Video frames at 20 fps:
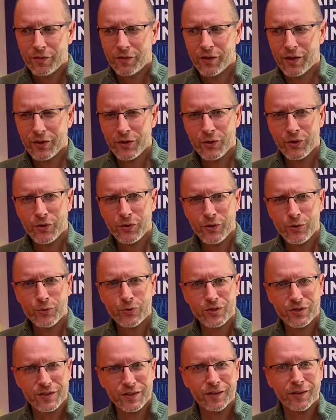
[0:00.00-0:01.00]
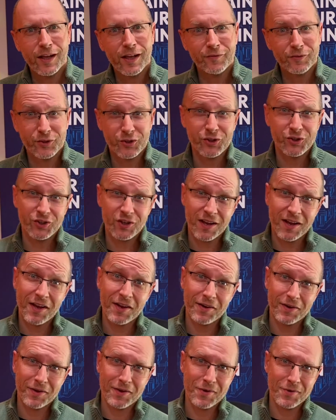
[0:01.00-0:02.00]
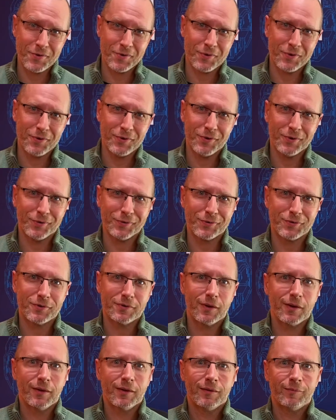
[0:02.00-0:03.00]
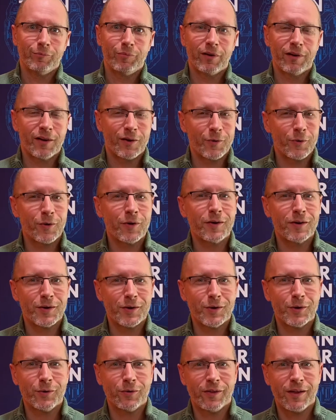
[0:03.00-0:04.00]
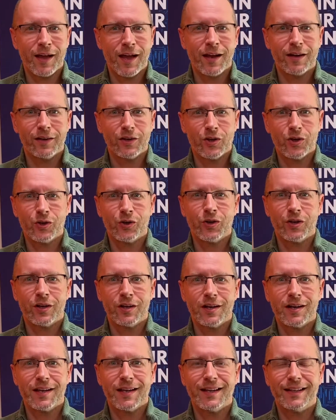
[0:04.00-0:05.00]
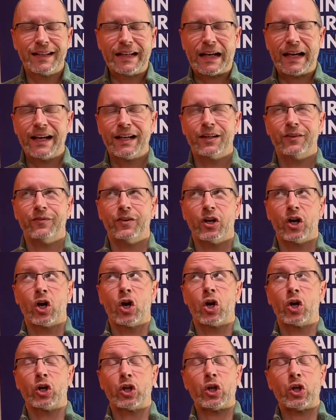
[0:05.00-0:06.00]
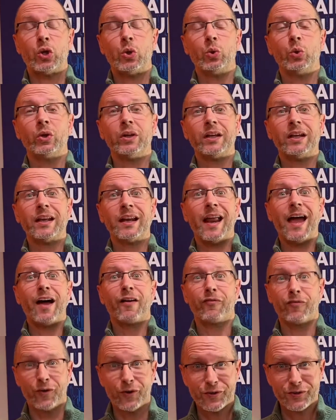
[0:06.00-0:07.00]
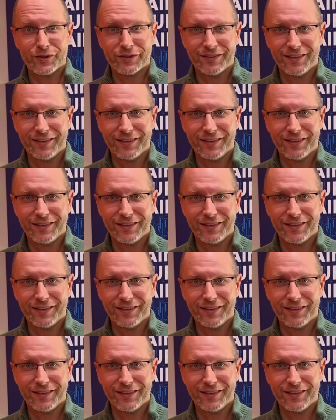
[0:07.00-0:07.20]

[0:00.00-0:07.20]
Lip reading: you still have a shot at your goals, but in order to do that, you're going to need kind of a Herculean effort,